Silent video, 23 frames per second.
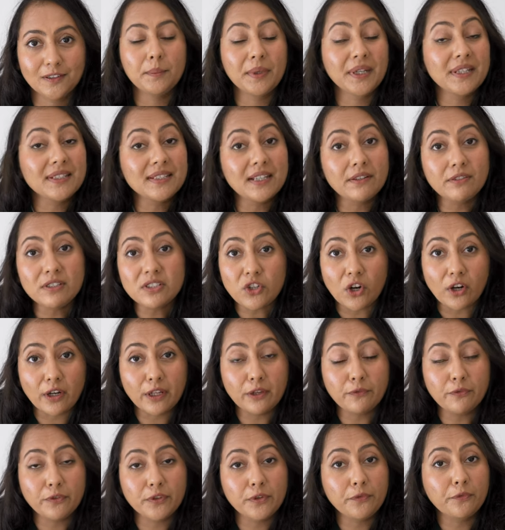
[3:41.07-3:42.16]
Because I was
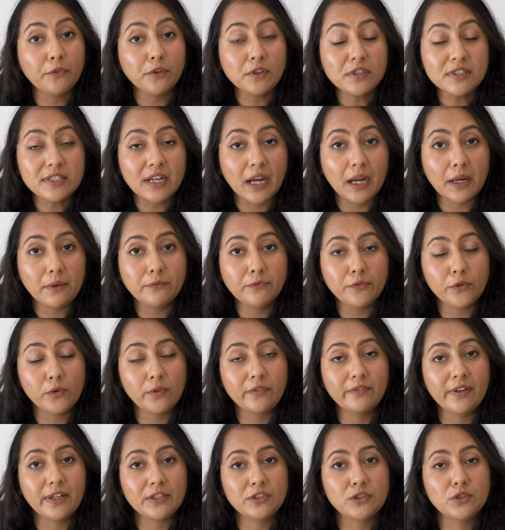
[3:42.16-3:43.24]
starting for the first time
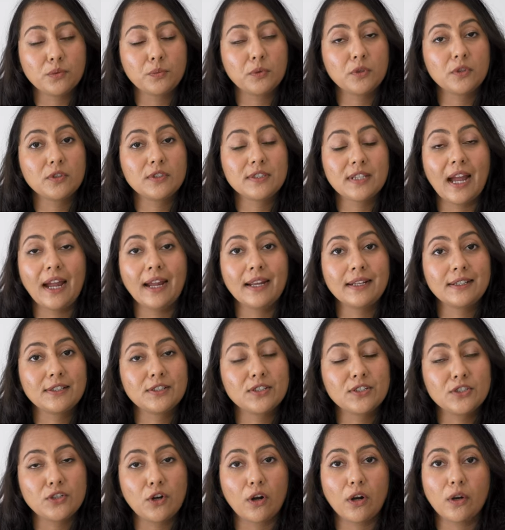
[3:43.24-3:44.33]
for vegetables, I had to
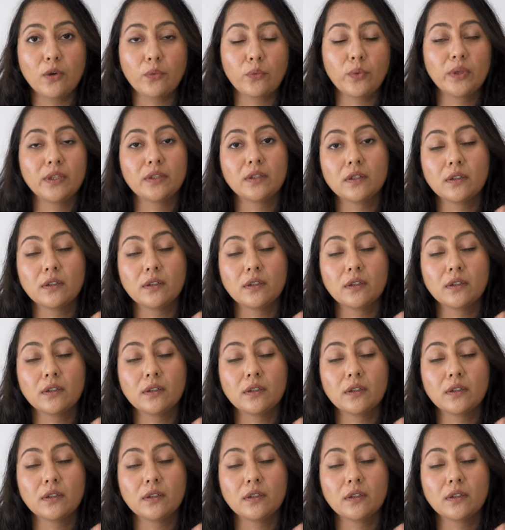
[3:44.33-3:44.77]
start with